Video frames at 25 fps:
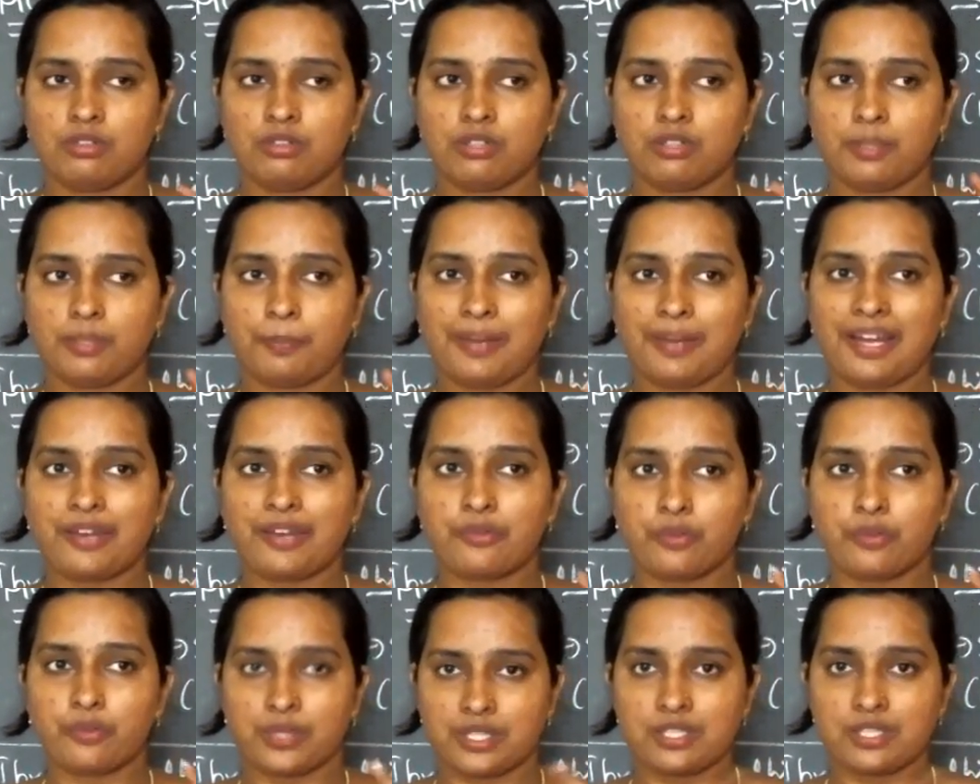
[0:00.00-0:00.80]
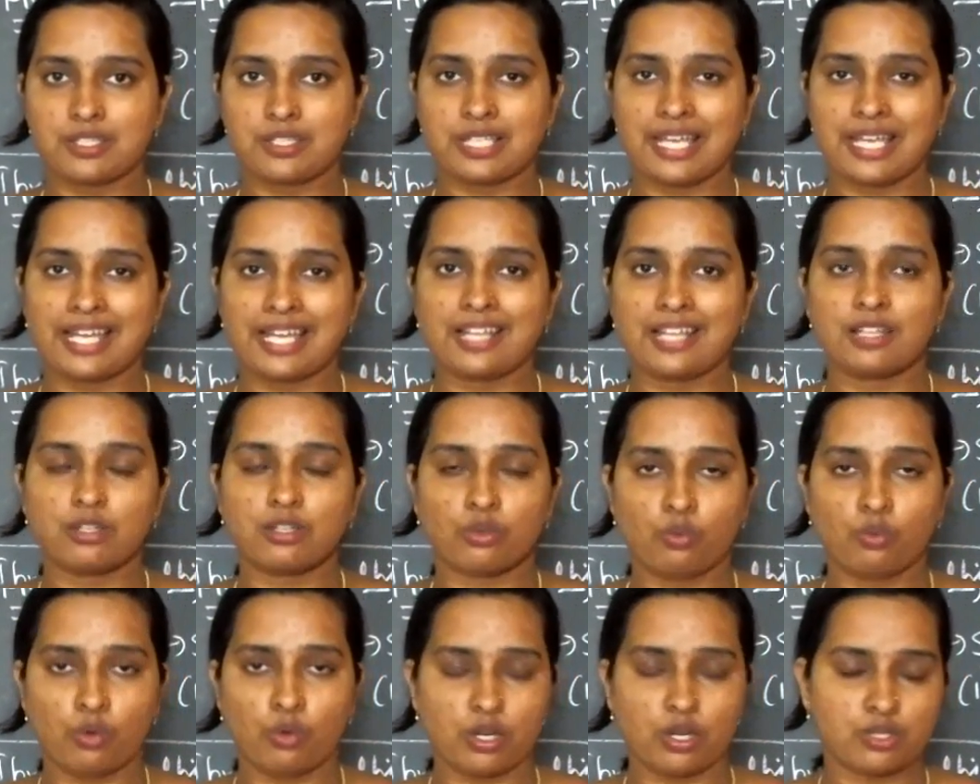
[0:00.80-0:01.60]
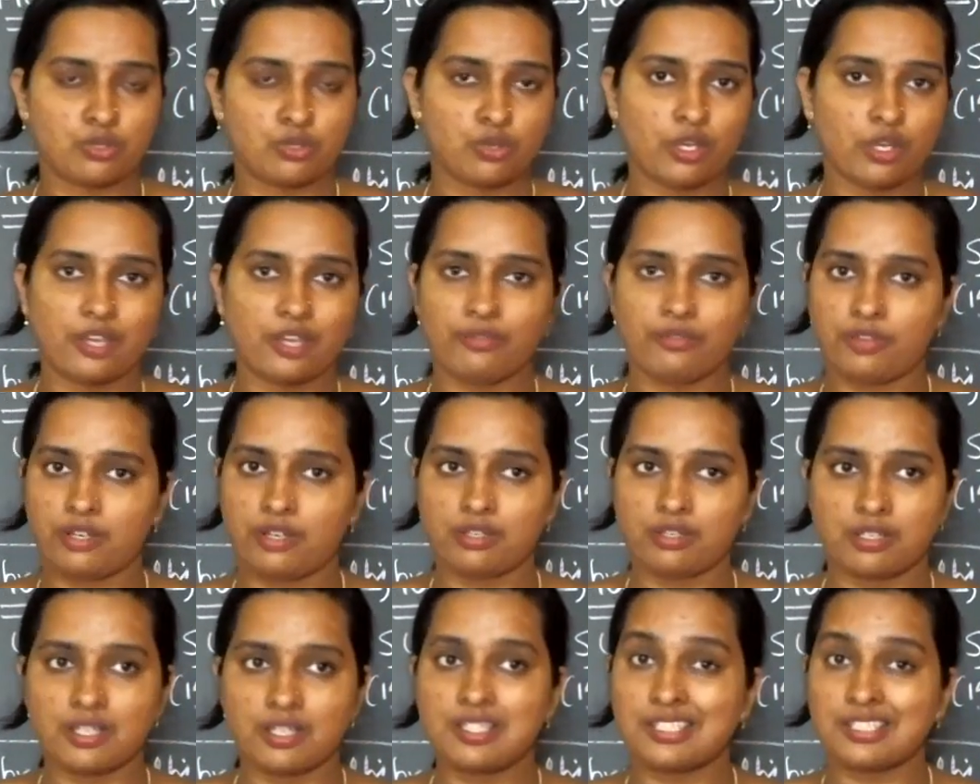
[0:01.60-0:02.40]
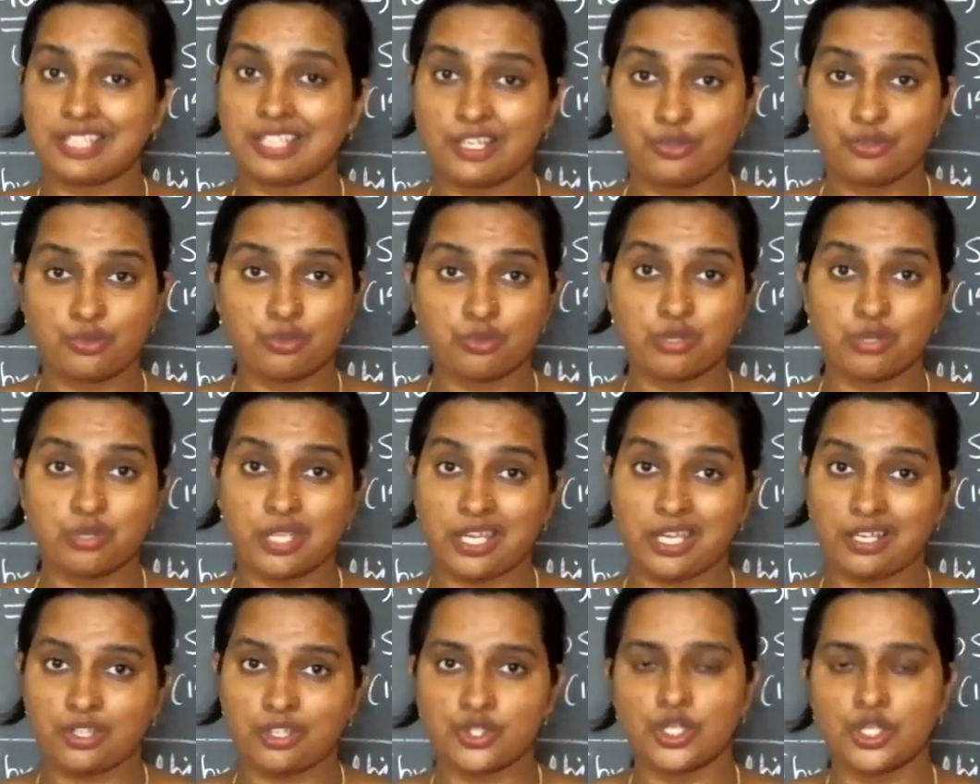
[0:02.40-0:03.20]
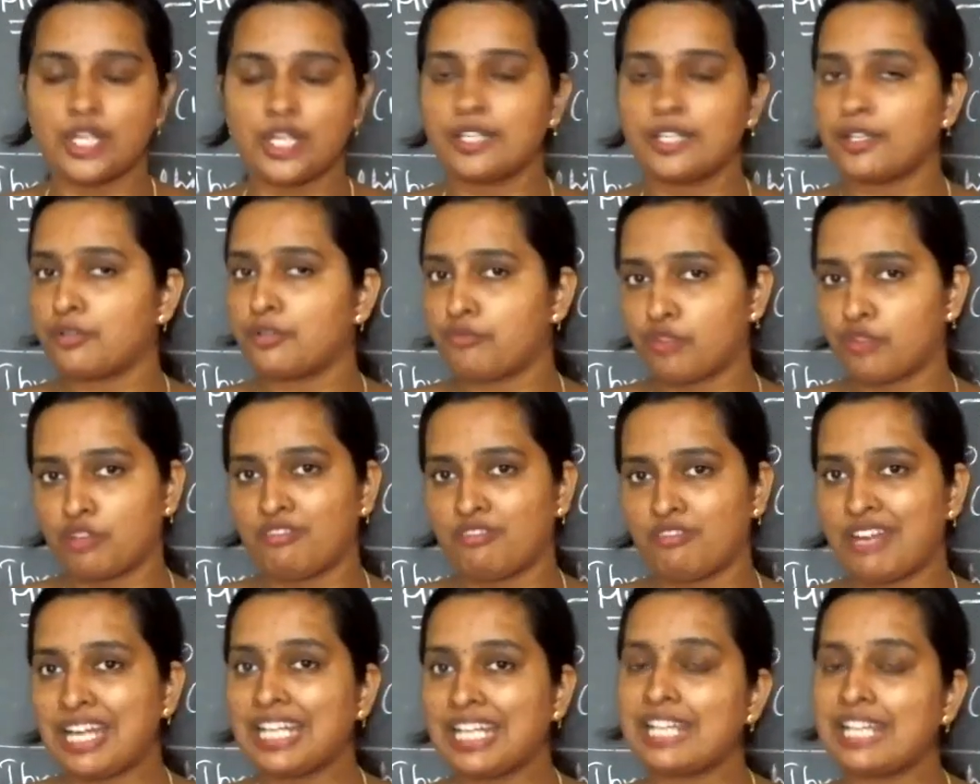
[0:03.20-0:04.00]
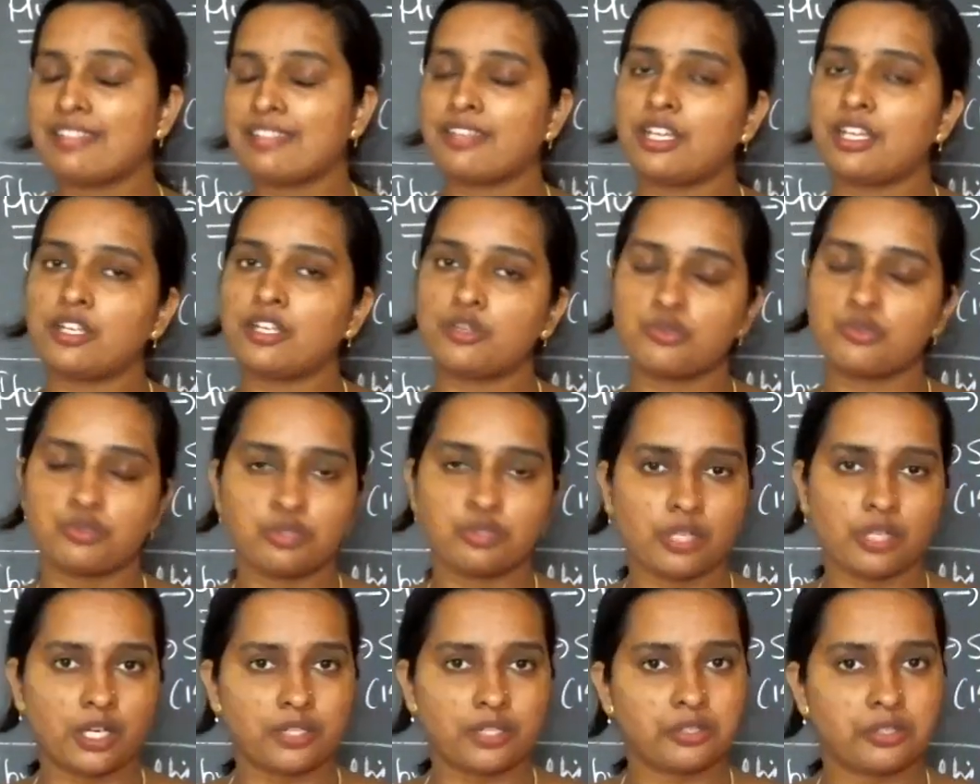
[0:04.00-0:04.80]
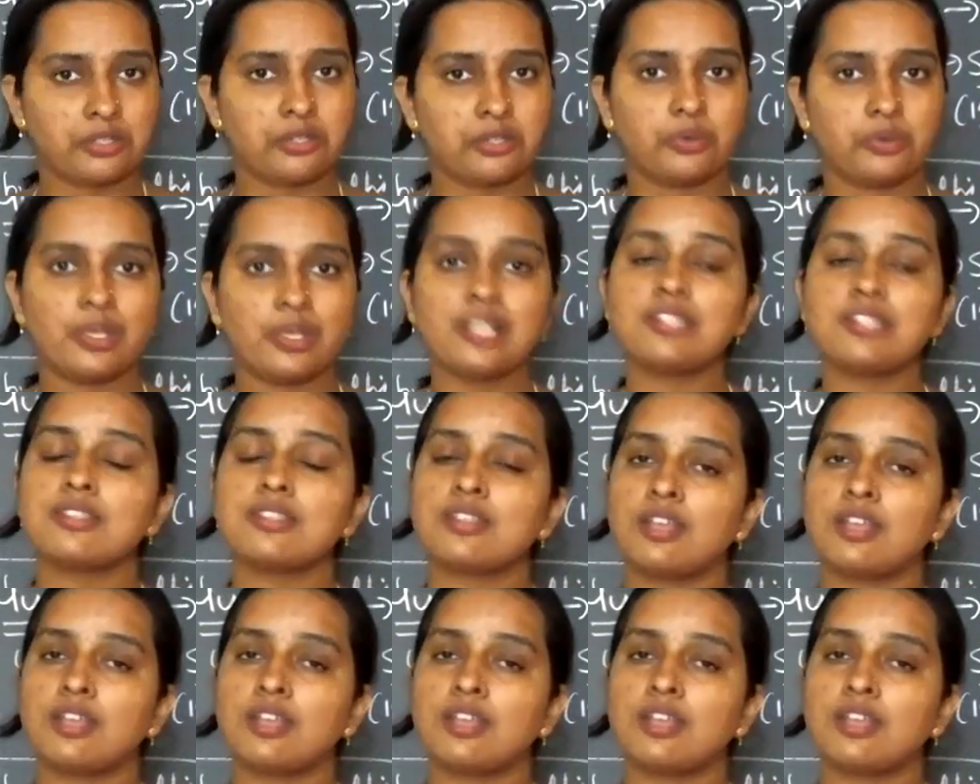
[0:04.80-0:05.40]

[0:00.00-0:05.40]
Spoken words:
deprived with his health or whatsoever it is, he used to take a shelter for a while and then used to continue as